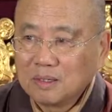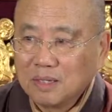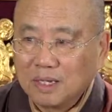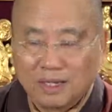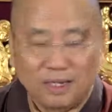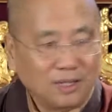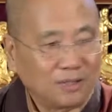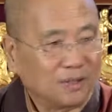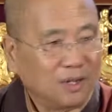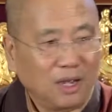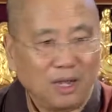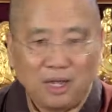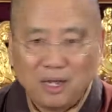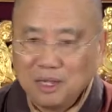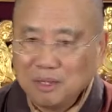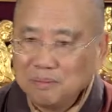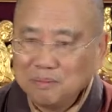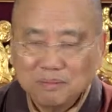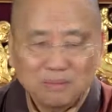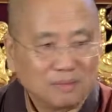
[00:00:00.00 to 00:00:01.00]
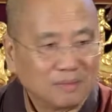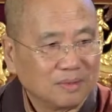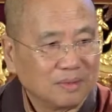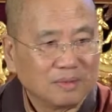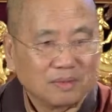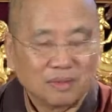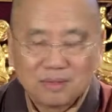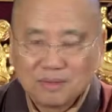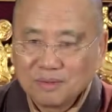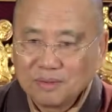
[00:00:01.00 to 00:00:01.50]
at that time,
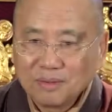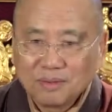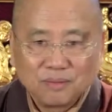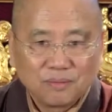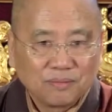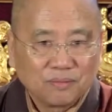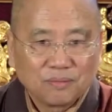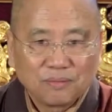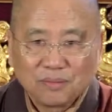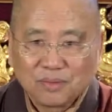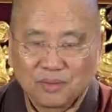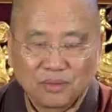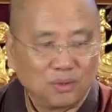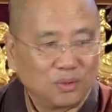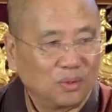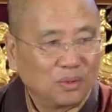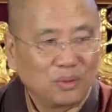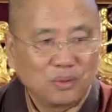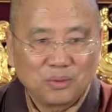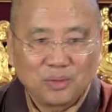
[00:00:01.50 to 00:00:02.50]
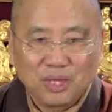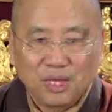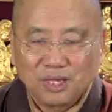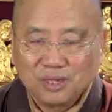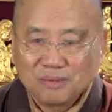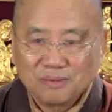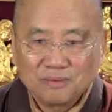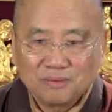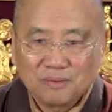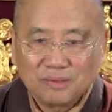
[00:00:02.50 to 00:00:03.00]
you know
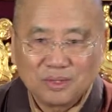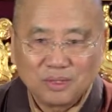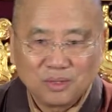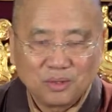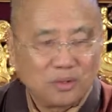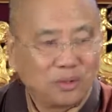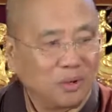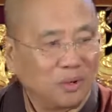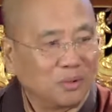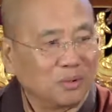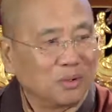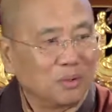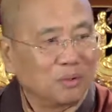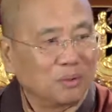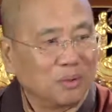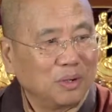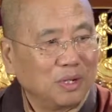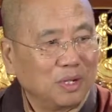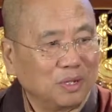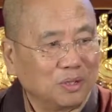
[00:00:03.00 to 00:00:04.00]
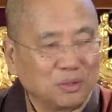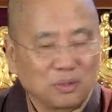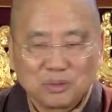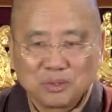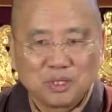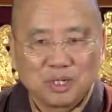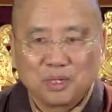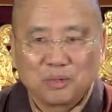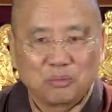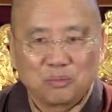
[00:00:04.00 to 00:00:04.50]
that you're on your way.
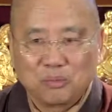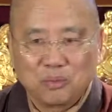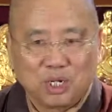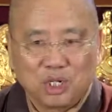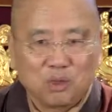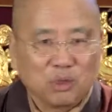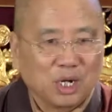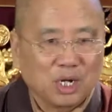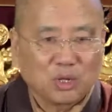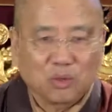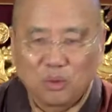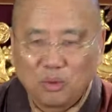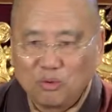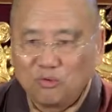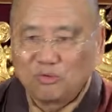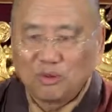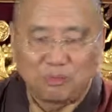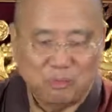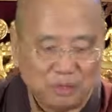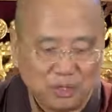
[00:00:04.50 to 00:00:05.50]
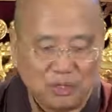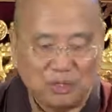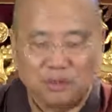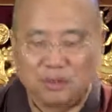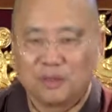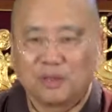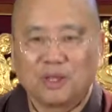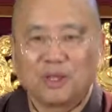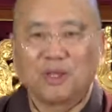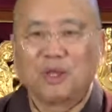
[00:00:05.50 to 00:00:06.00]
Don't say, where do I go from
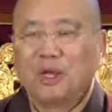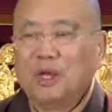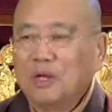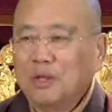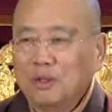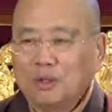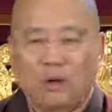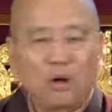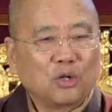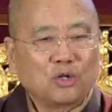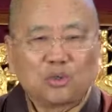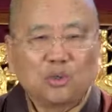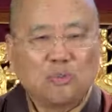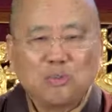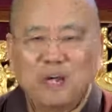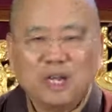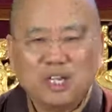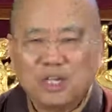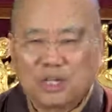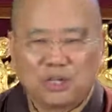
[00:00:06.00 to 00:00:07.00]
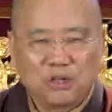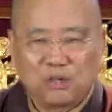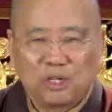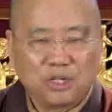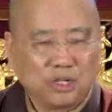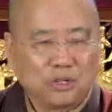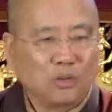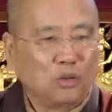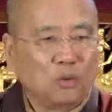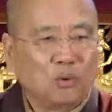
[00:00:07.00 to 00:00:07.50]
here? That
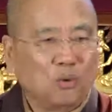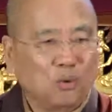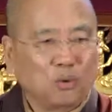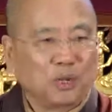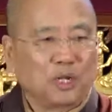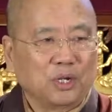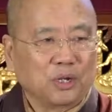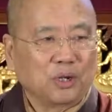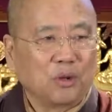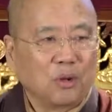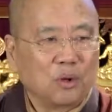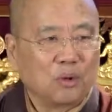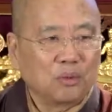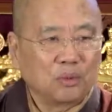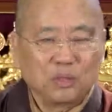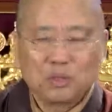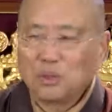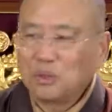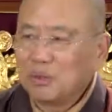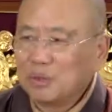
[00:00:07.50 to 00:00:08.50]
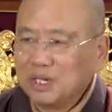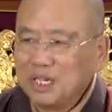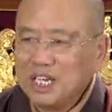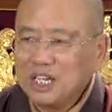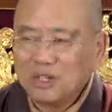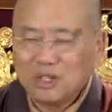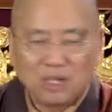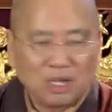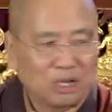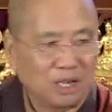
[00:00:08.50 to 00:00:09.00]
automatically you know where to go. You don't
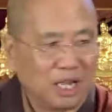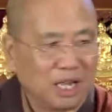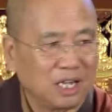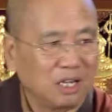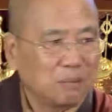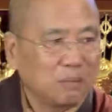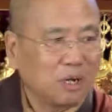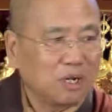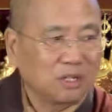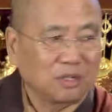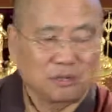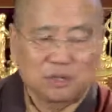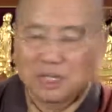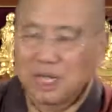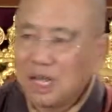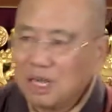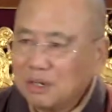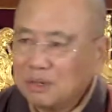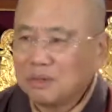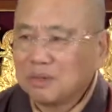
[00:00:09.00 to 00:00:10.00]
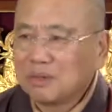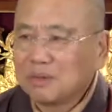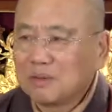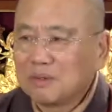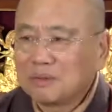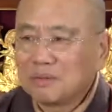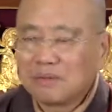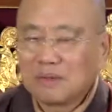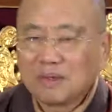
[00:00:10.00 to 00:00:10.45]
need anybody to tell you.